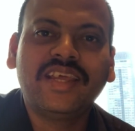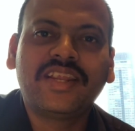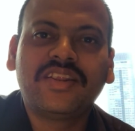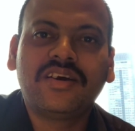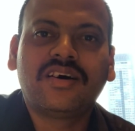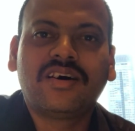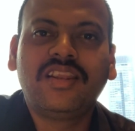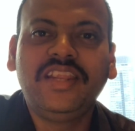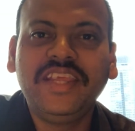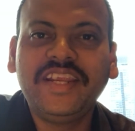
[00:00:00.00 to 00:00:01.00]

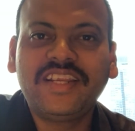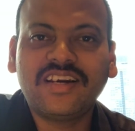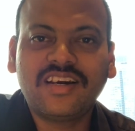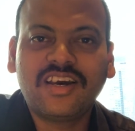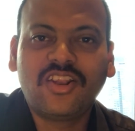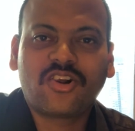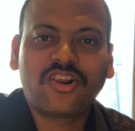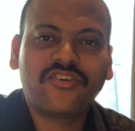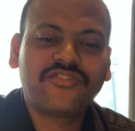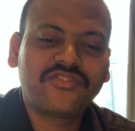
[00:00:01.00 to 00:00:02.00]
leaked a
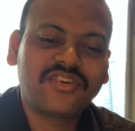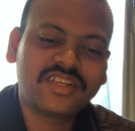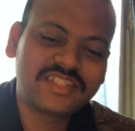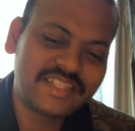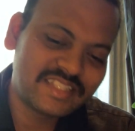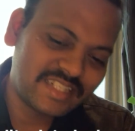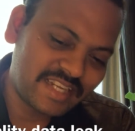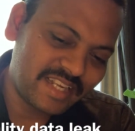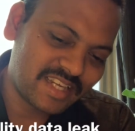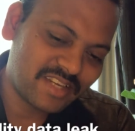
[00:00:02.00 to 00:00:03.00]
lot of citizen
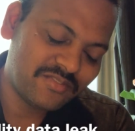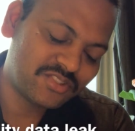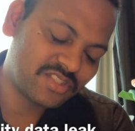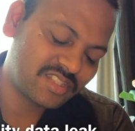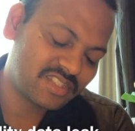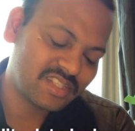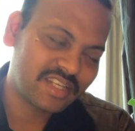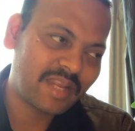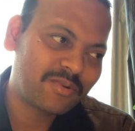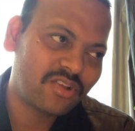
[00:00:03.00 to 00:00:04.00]
data which was
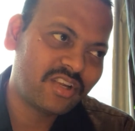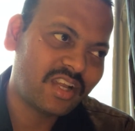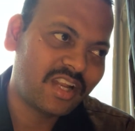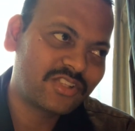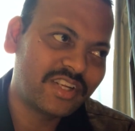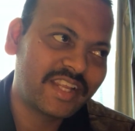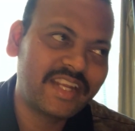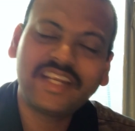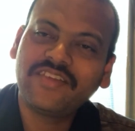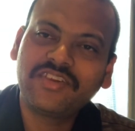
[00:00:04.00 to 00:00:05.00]
kept on an
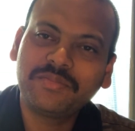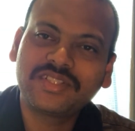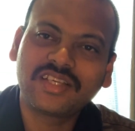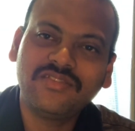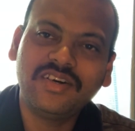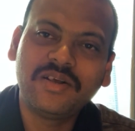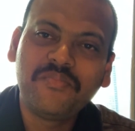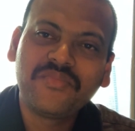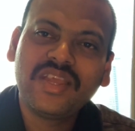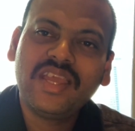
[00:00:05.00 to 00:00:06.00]
unauthenticated FTP server,
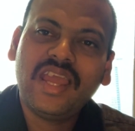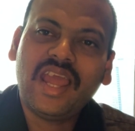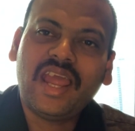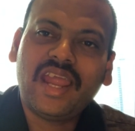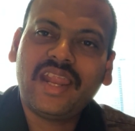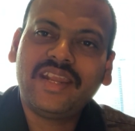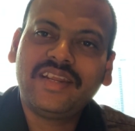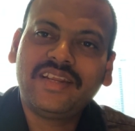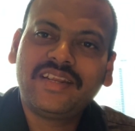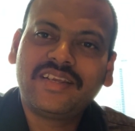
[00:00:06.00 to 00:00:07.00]
and